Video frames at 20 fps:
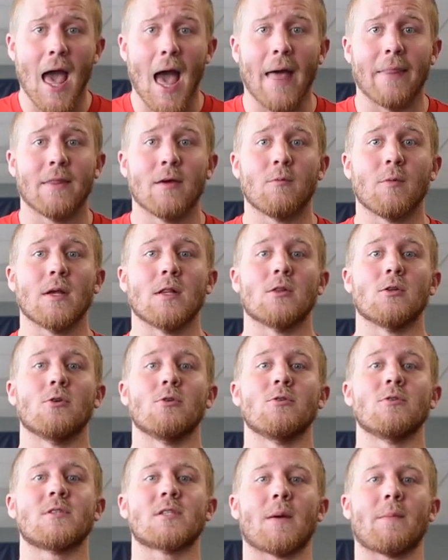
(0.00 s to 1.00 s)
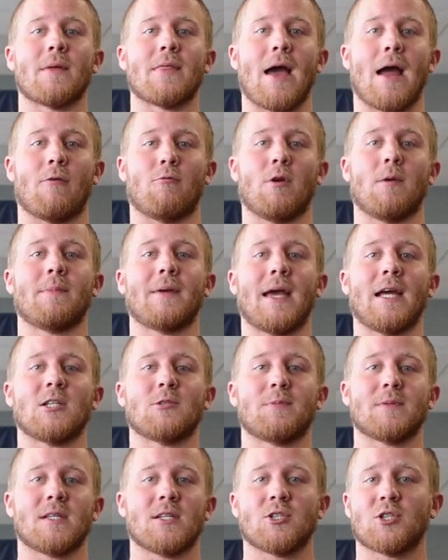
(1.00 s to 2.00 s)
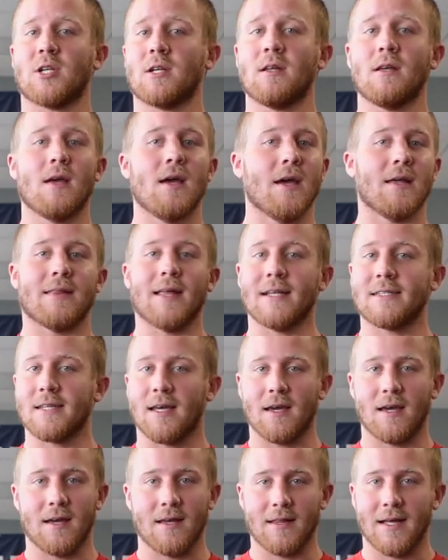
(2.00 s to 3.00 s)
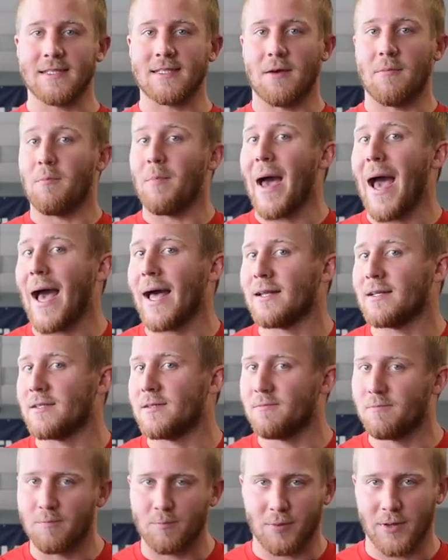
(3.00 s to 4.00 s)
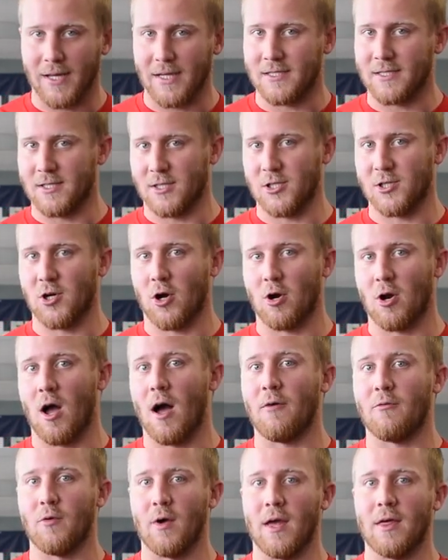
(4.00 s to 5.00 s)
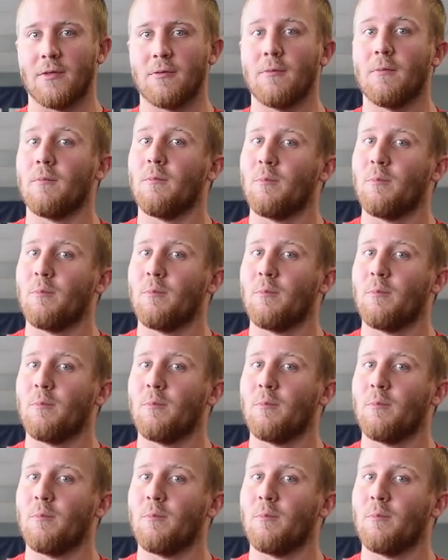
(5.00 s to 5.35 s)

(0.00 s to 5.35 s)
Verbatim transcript: and then we lose some of that rib cage position, that's a that's a bad place to start off with.